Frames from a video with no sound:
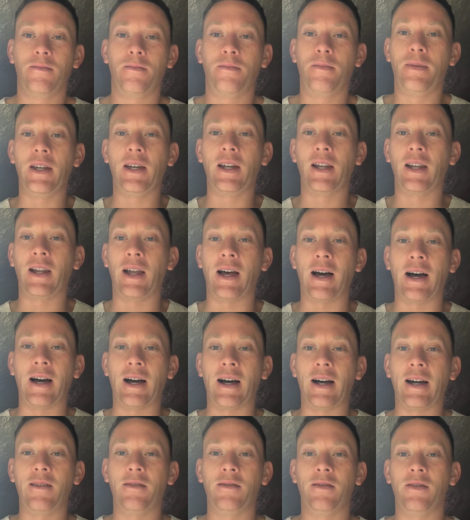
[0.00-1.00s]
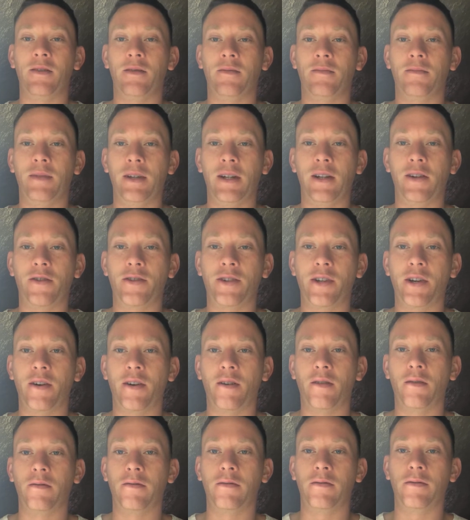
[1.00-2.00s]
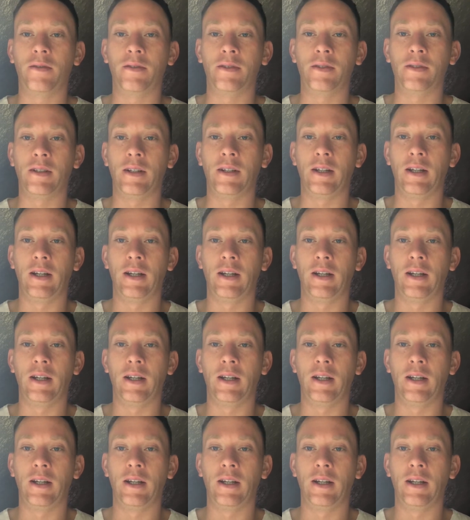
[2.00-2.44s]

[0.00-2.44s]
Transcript: be alive and be yourself and